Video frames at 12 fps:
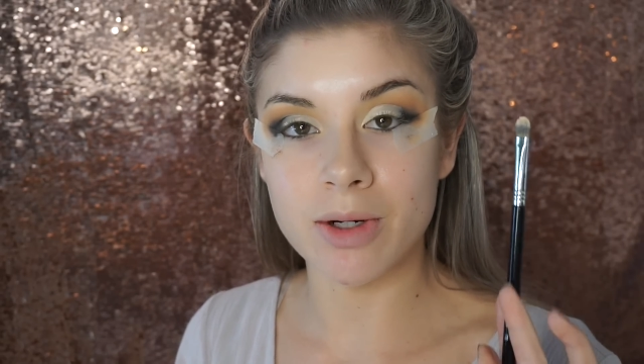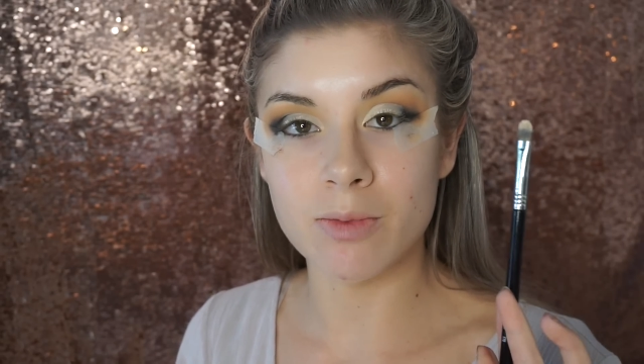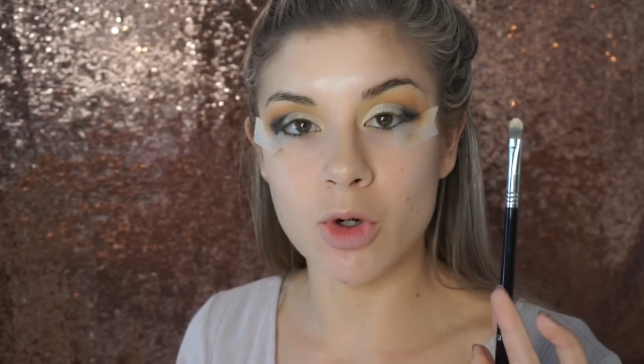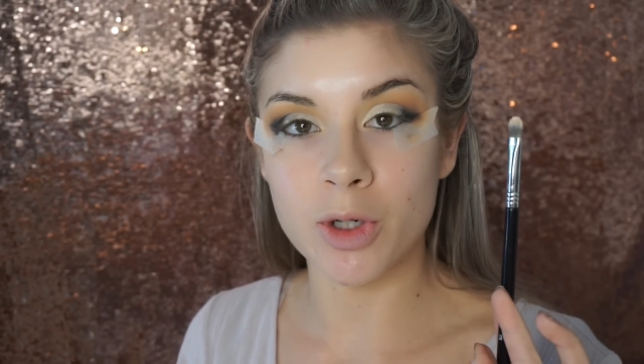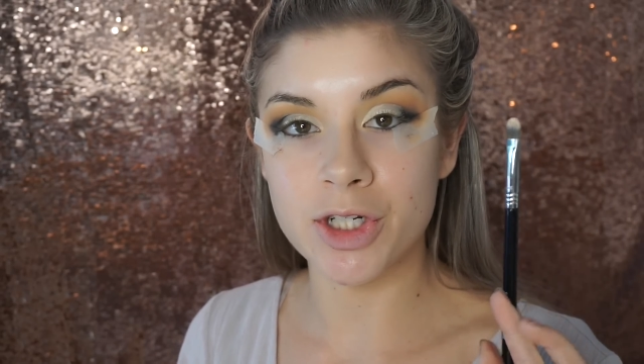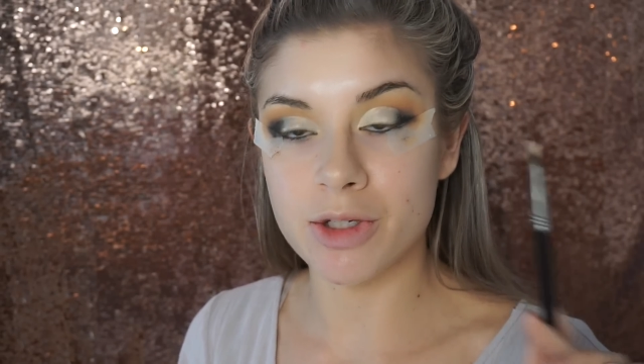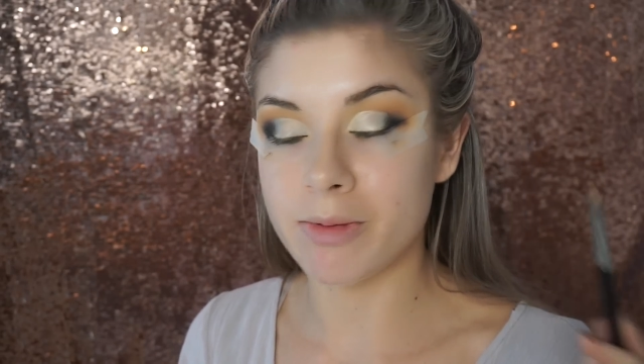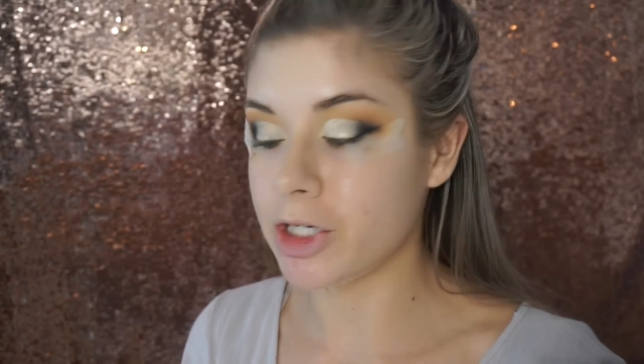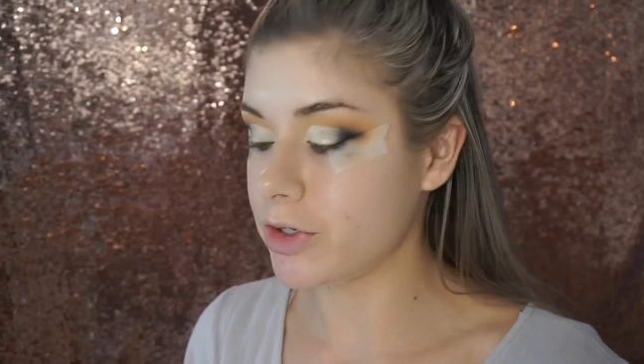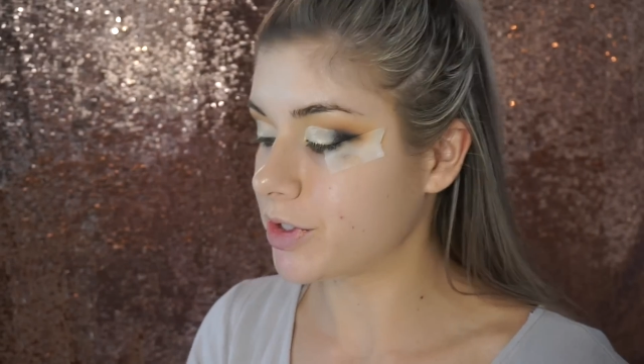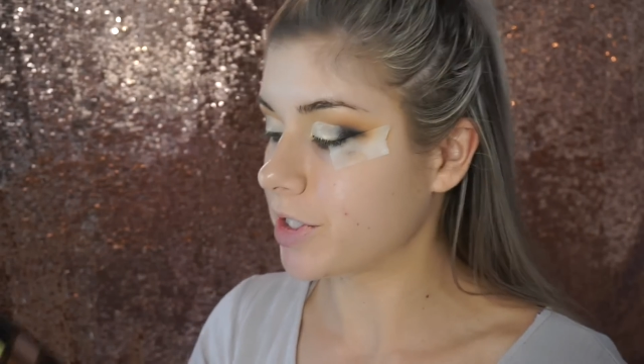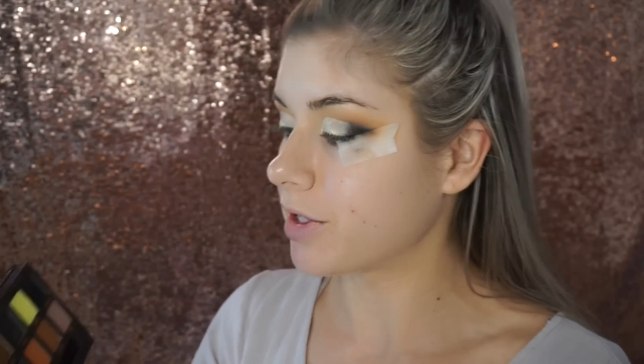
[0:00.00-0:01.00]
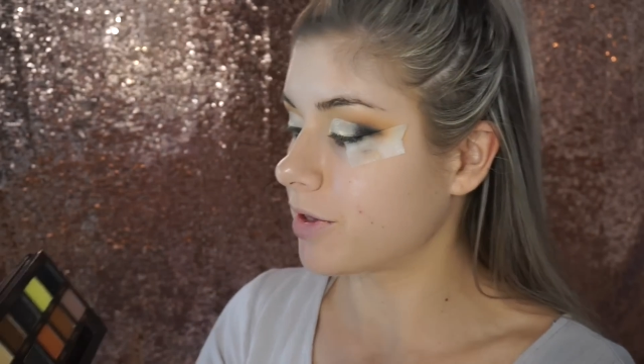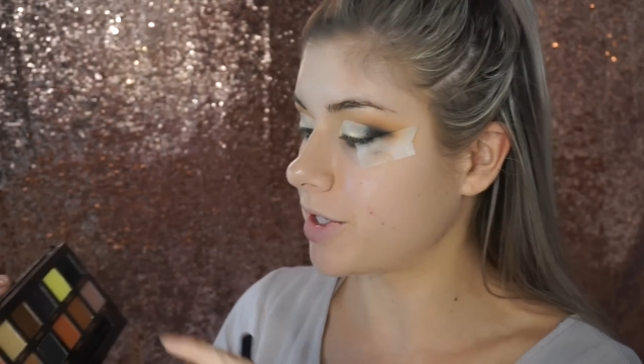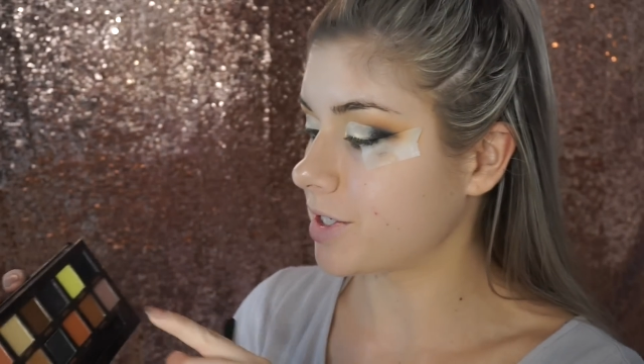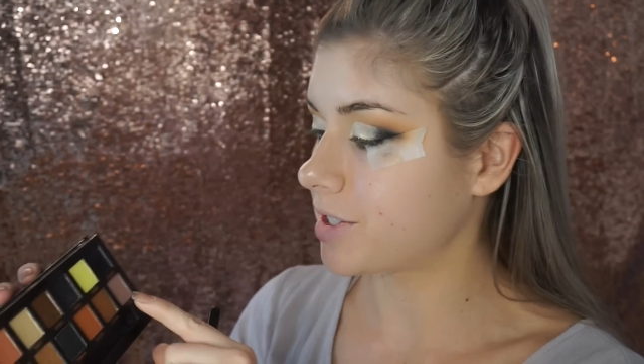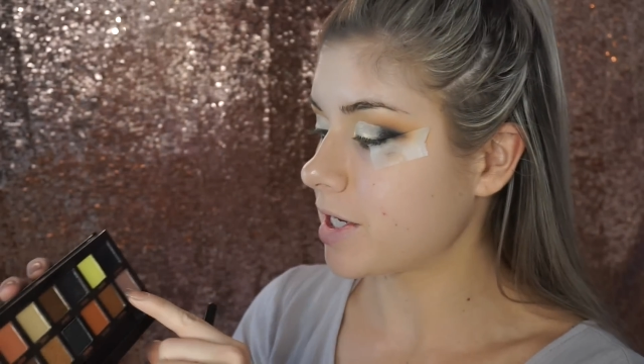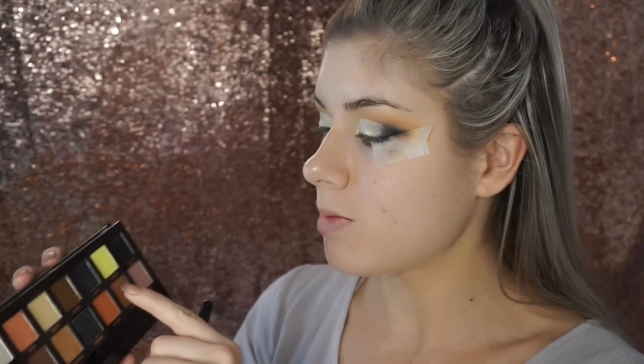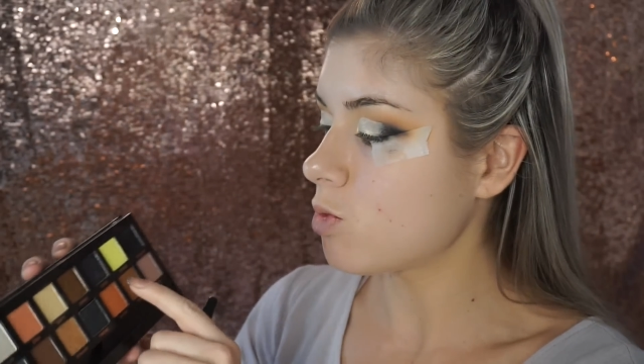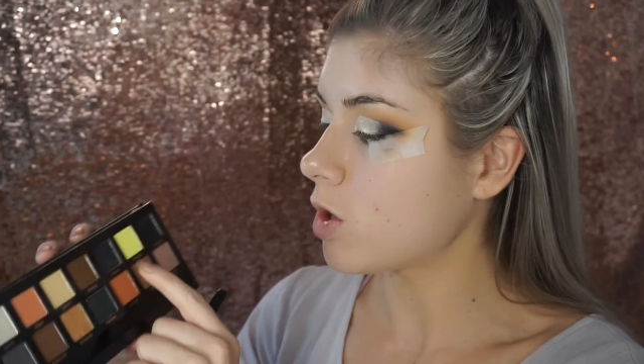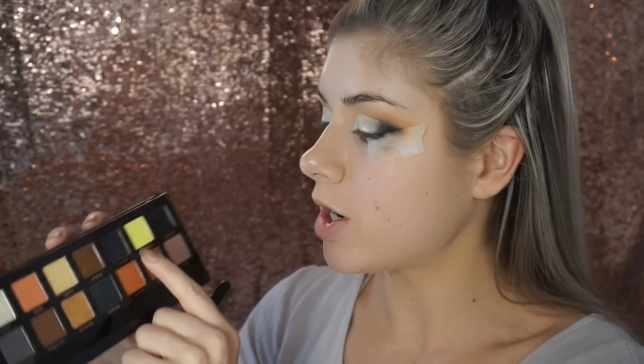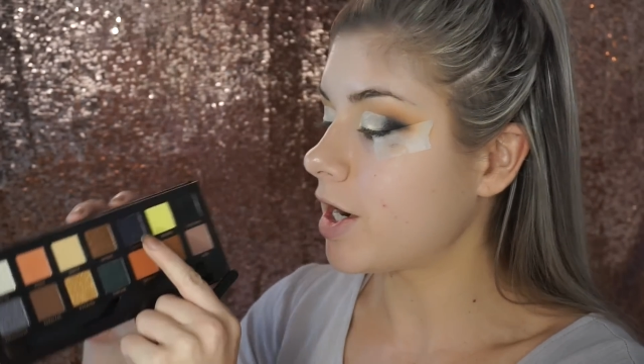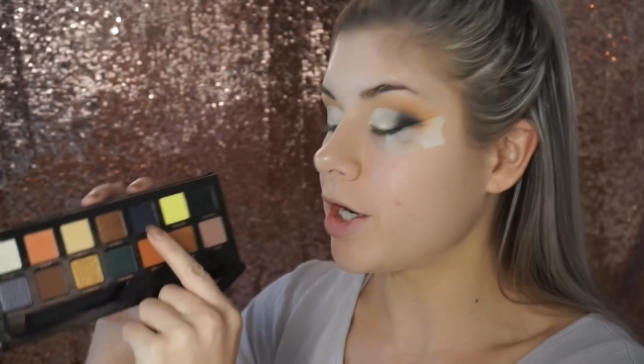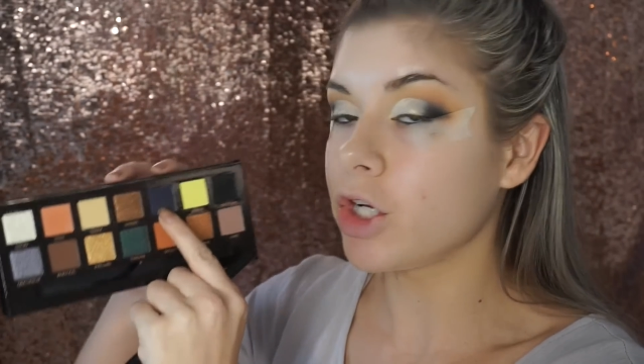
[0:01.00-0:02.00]
so I'm going to be using the same
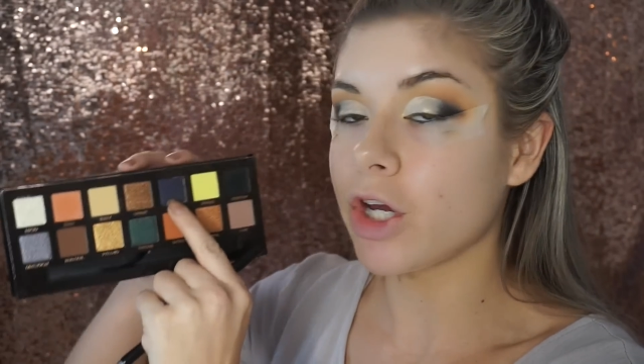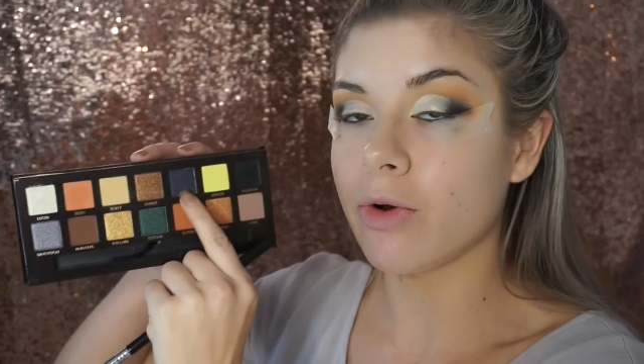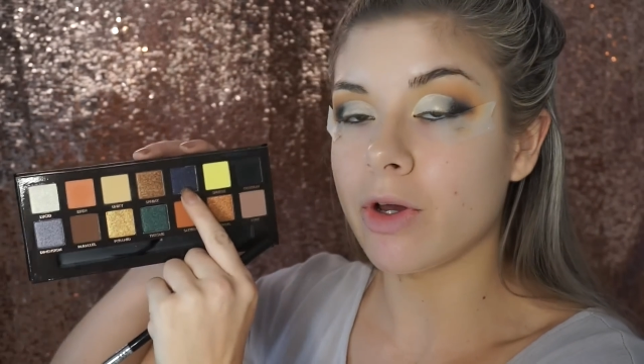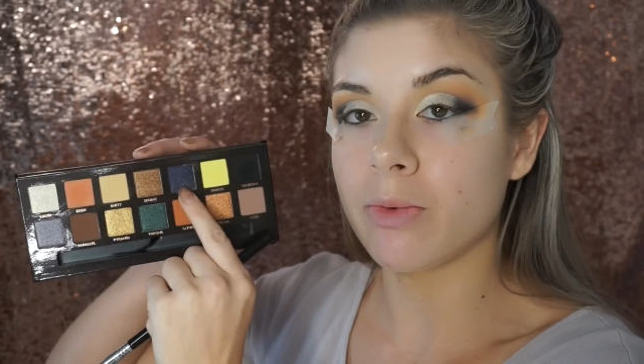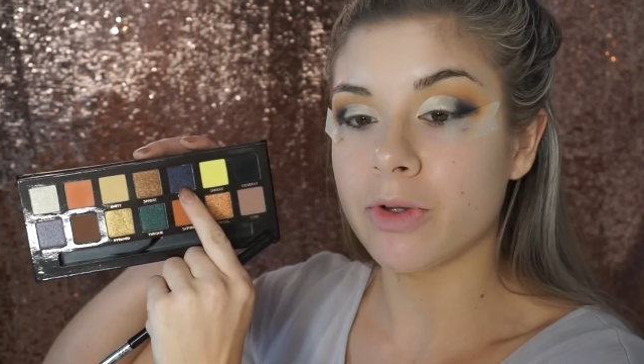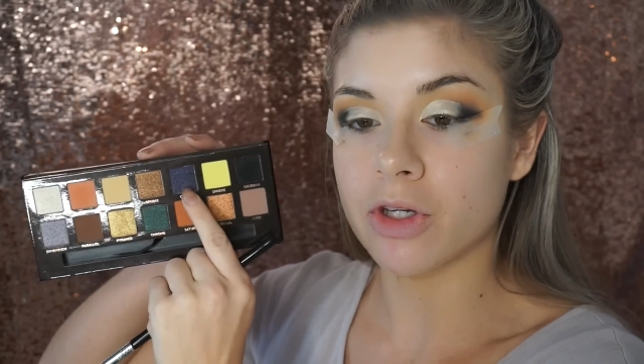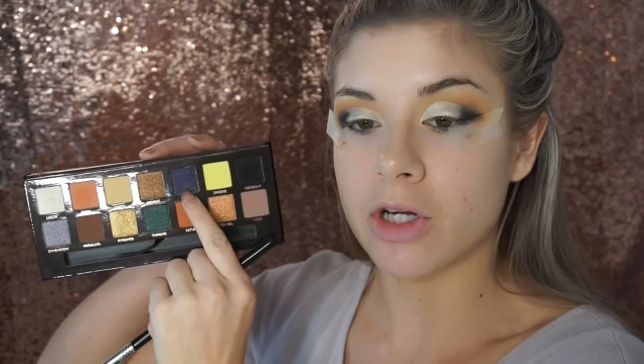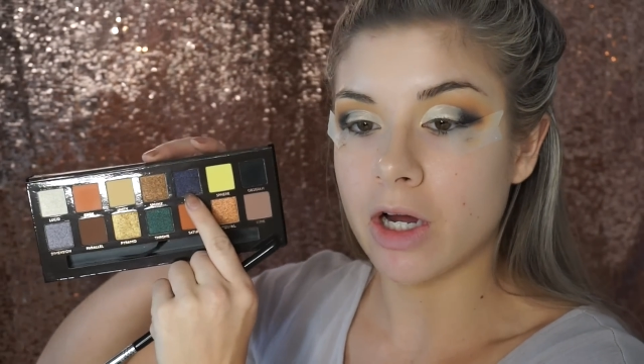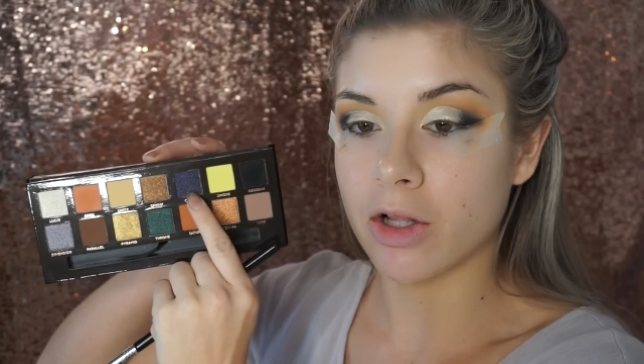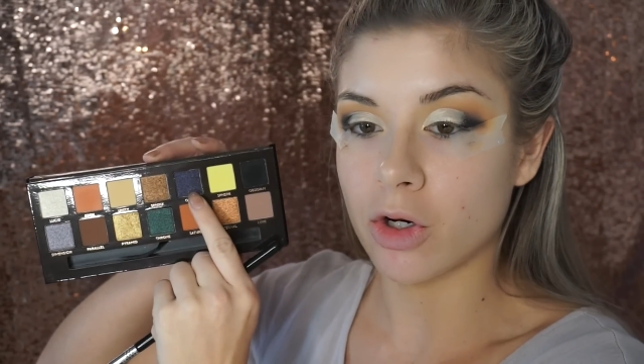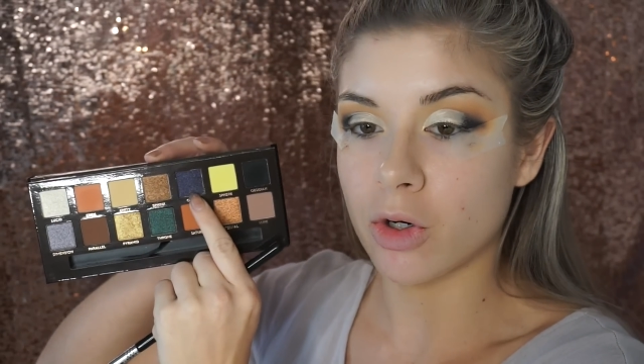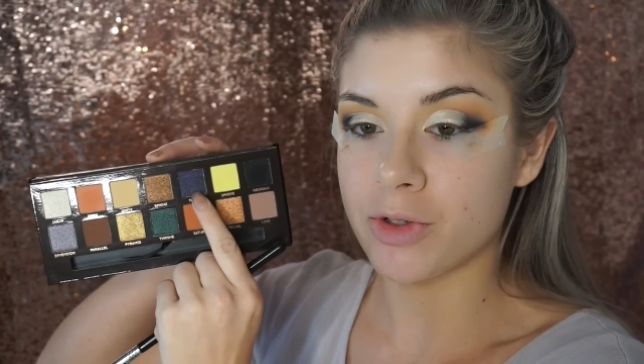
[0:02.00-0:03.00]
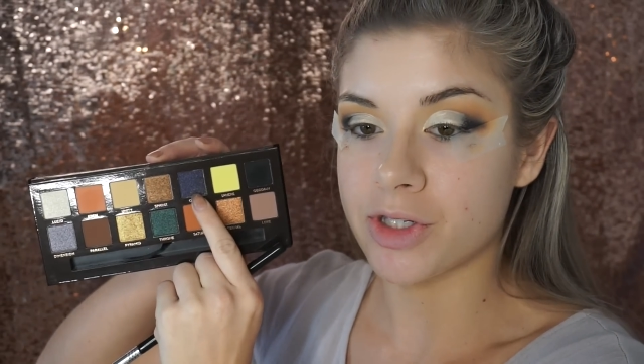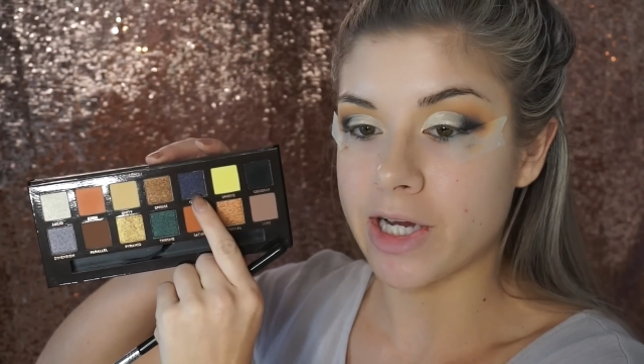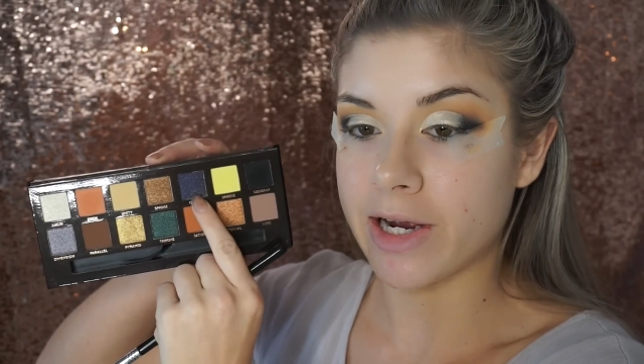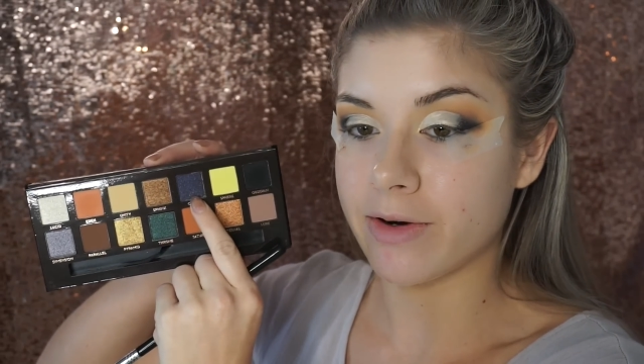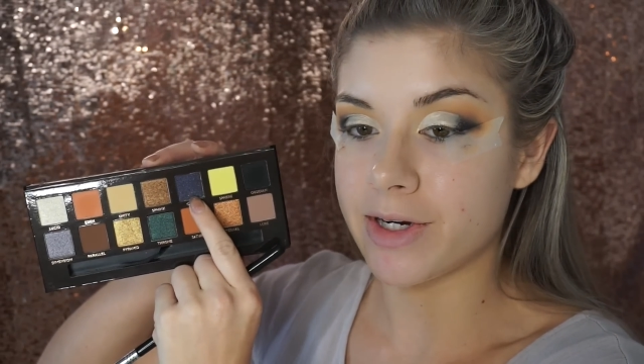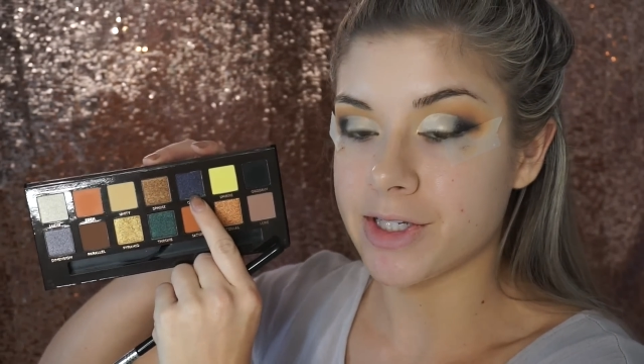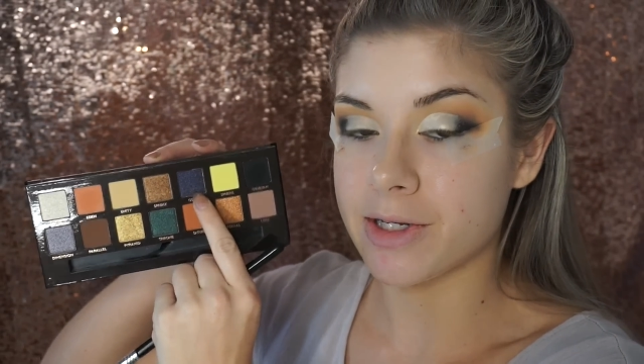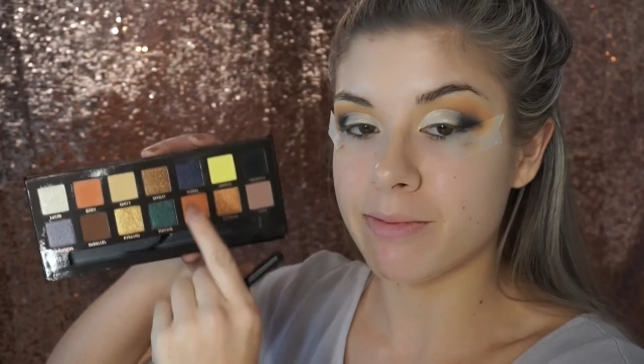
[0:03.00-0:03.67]
one and go in with the color Osiris